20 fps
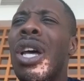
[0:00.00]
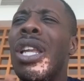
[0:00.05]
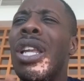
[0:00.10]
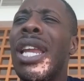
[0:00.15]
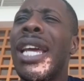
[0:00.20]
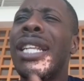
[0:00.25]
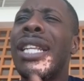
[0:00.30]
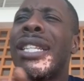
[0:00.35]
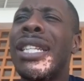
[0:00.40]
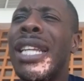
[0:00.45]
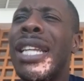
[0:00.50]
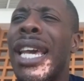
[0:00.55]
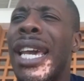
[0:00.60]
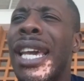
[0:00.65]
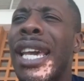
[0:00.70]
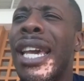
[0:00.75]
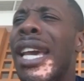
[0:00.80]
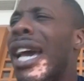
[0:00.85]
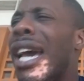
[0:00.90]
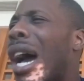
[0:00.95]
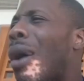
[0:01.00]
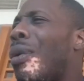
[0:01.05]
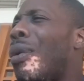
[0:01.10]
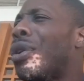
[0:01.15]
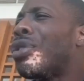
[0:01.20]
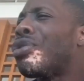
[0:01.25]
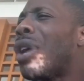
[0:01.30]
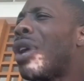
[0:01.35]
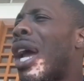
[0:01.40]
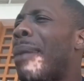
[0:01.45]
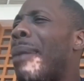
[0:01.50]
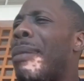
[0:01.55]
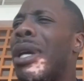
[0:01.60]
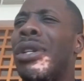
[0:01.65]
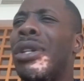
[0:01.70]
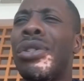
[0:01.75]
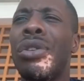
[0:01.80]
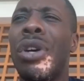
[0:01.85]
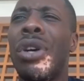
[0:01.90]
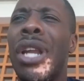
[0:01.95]
Like today, I want to try and make
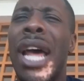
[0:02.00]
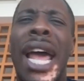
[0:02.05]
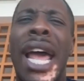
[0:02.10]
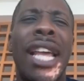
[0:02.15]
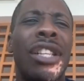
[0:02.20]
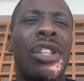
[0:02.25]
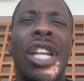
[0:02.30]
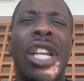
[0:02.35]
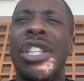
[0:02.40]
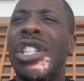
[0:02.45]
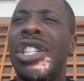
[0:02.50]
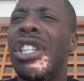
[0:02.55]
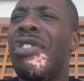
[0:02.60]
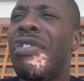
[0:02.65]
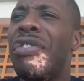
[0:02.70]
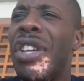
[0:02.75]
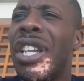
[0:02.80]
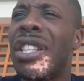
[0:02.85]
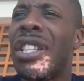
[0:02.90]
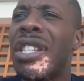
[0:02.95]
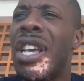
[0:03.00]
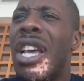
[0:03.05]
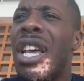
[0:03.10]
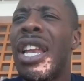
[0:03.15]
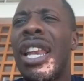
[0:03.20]
sure that I achieve this.